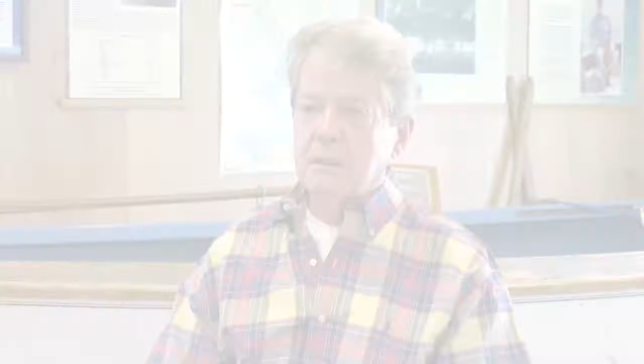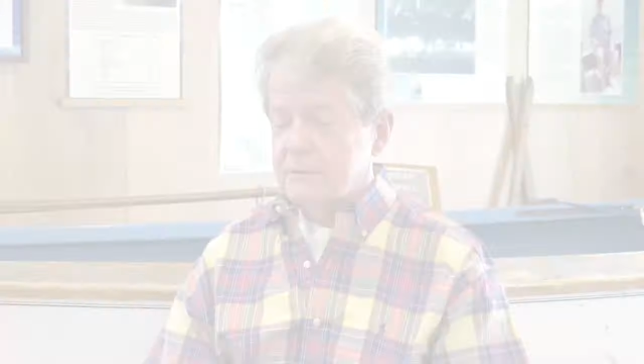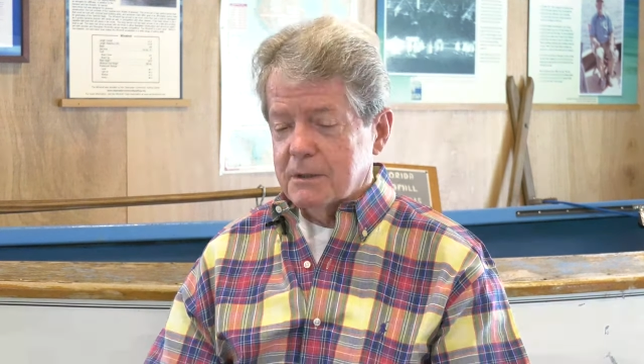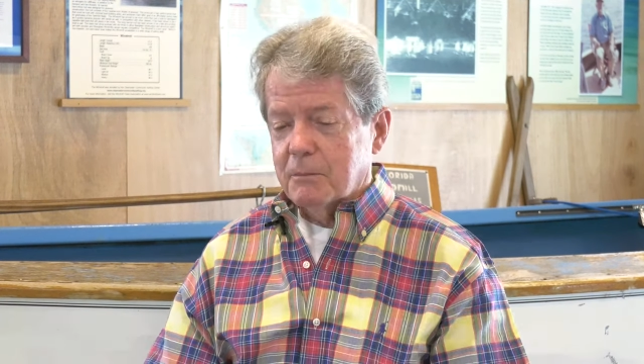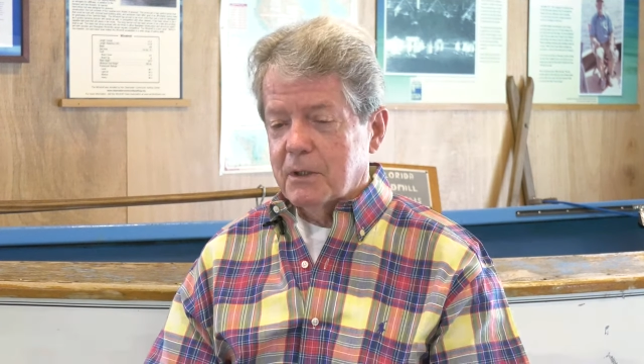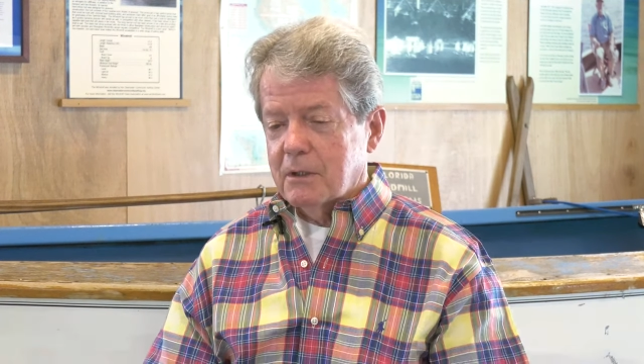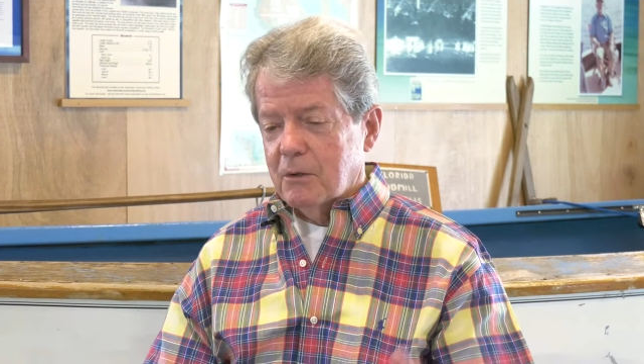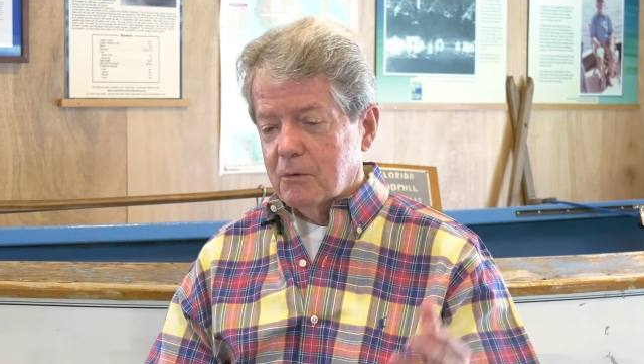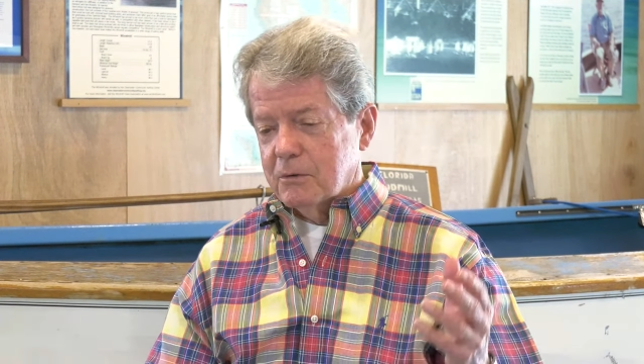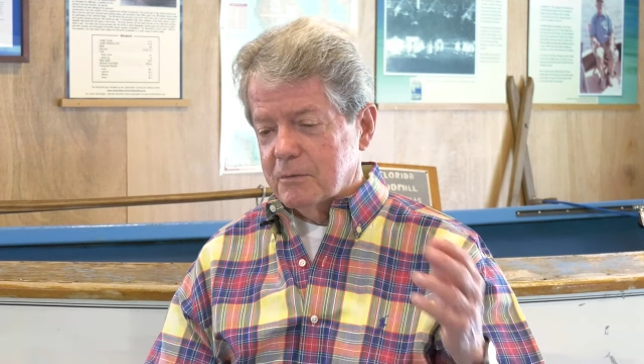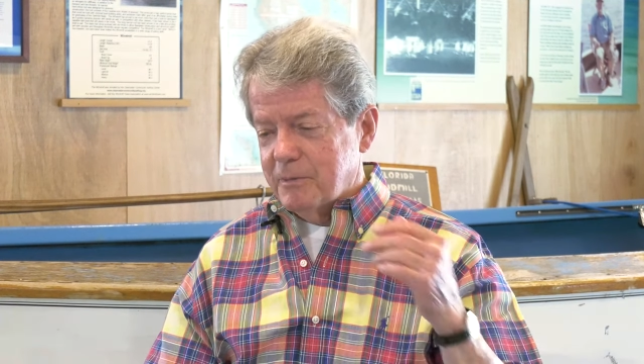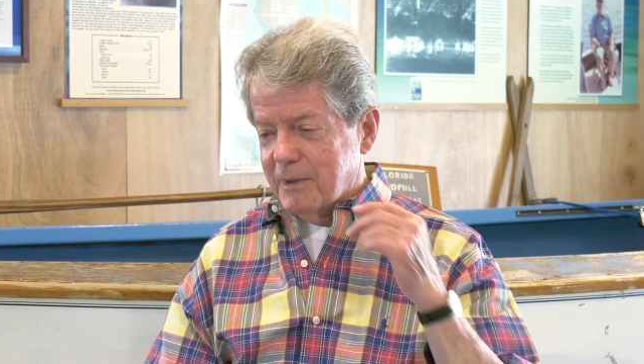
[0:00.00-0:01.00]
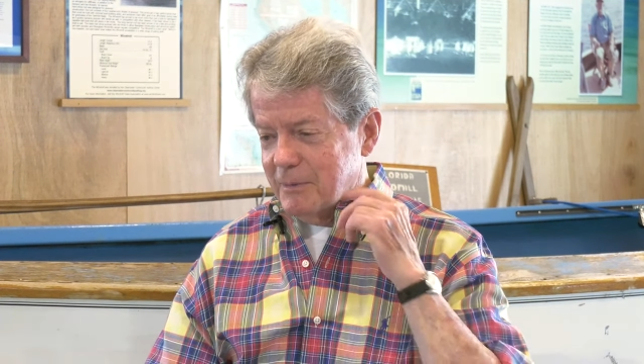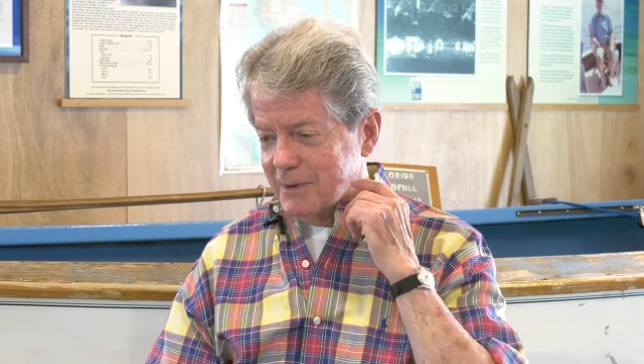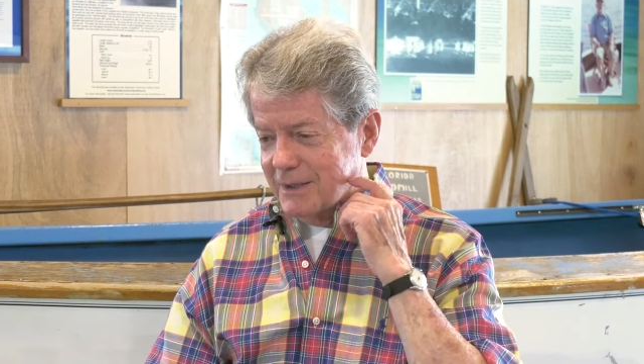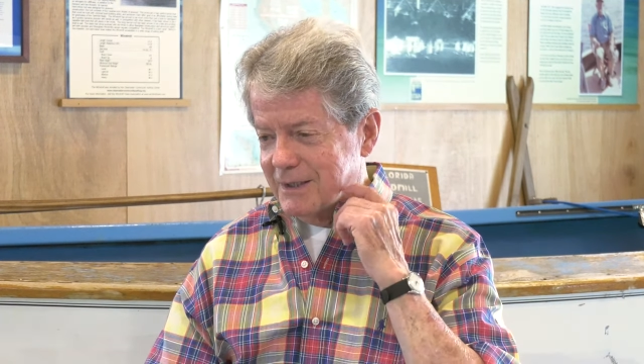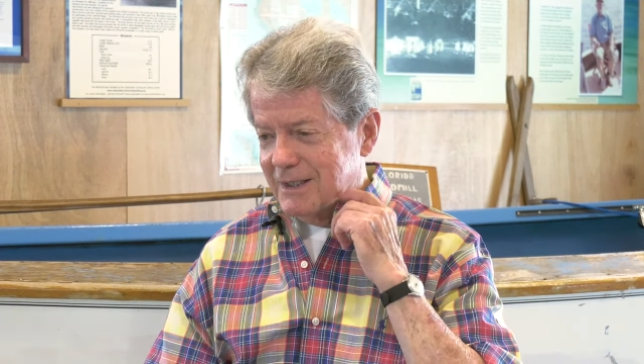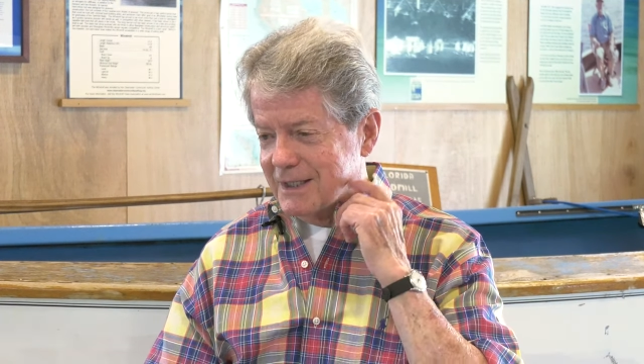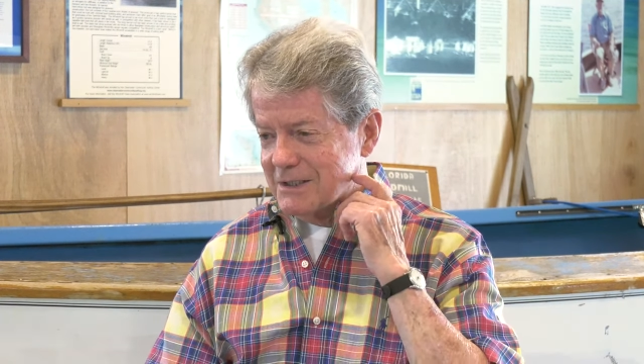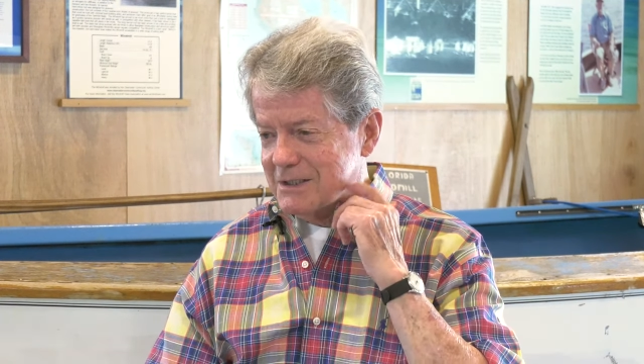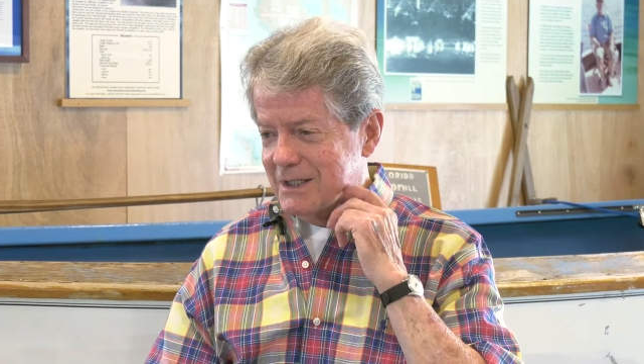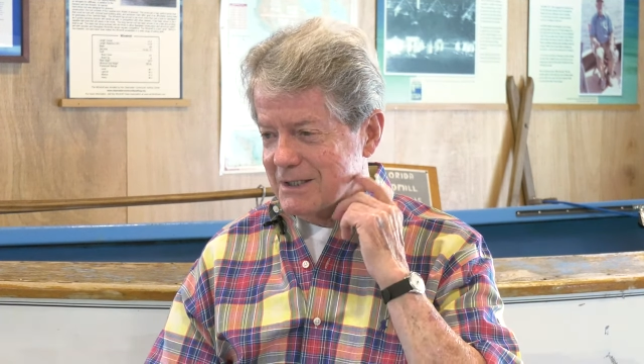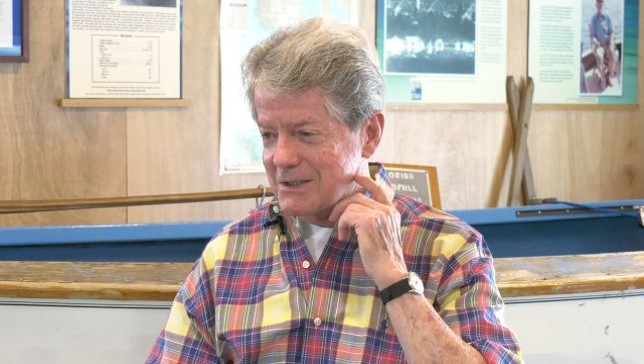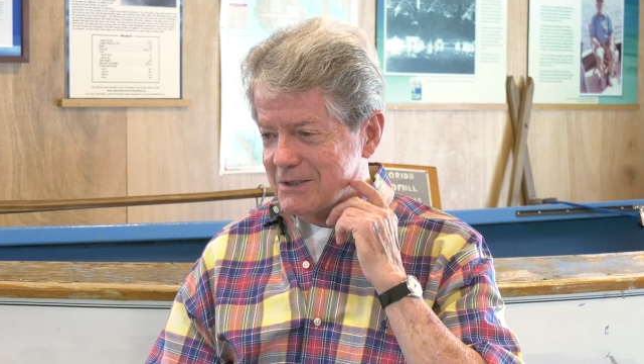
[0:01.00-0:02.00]
Some of the older people in the
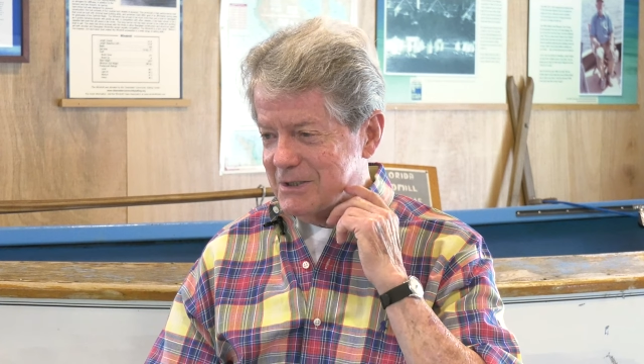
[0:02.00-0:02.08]
legislature,